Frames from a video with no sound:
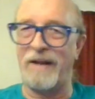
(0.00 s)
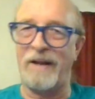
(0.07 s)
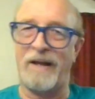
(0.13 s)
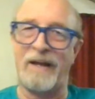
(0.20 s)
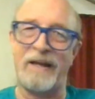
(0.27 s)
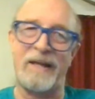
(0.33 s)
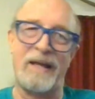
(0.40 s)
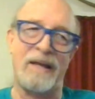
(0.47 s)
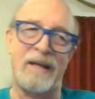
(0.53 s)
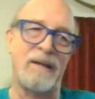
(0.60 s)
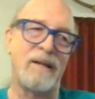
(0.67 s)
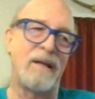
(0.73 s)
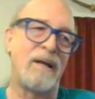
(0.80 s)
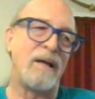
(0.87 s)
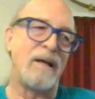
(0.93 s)
and I can't.
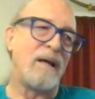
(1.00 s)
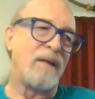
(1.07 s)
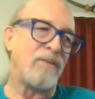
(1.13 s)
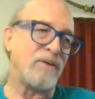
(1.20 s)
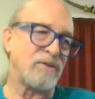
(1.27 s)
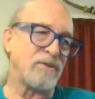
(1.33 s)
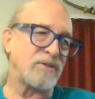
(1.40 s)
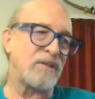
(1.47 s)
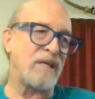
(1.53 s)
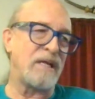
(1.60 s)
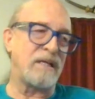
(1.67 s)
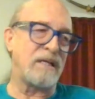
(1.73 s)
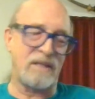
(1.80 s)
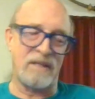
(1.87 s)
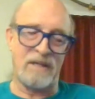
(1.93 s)
I
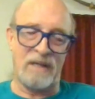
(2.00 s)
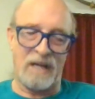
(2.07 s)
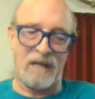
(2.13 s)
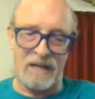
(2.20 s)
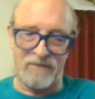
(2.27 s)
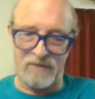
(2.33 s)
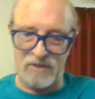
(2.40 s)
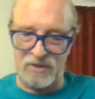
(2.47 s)
have